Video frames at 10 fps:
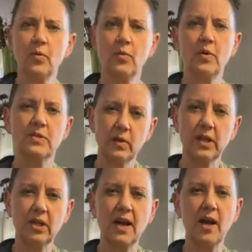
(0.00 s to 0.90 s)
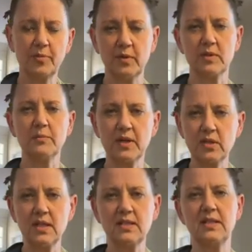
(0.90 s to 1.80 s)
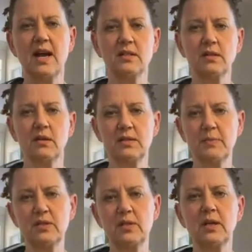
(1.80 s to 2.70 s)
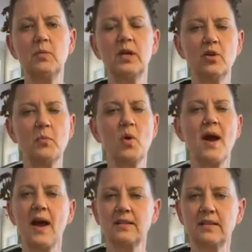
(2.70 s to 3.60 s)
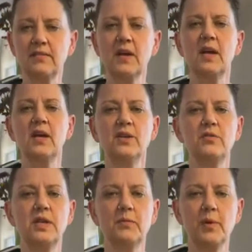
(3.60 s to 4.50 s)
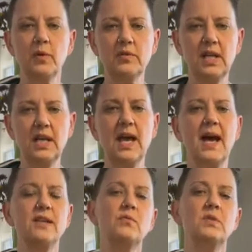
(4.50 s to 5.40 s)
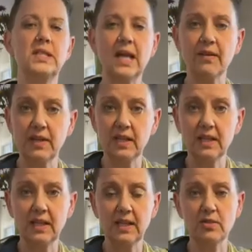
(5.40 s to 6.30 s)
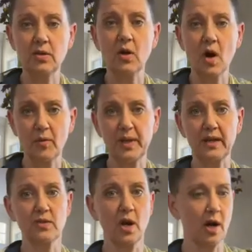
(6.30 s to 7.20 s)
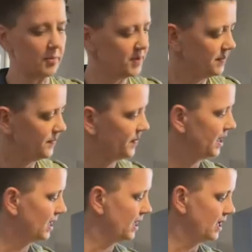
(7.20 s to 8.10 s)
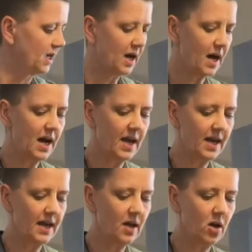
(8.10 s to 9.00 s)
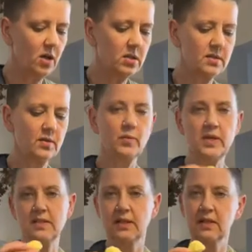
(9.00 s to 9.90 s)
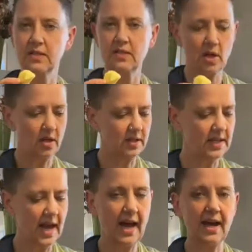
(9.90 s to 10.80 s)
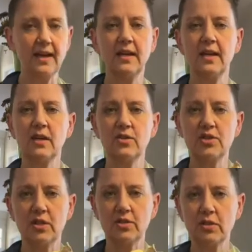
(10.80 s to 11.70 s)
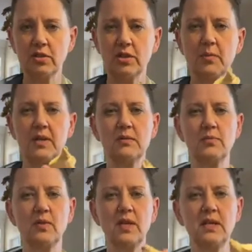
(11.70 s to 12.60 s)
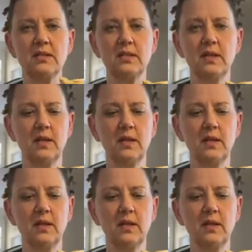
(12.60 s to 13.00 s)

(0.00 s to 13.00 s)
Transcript: is really going to help you, especially as a dancer, especially when you're more active. You need protein, and you definitely need your complex carbs. I also recently started to add ginger to my smoothies,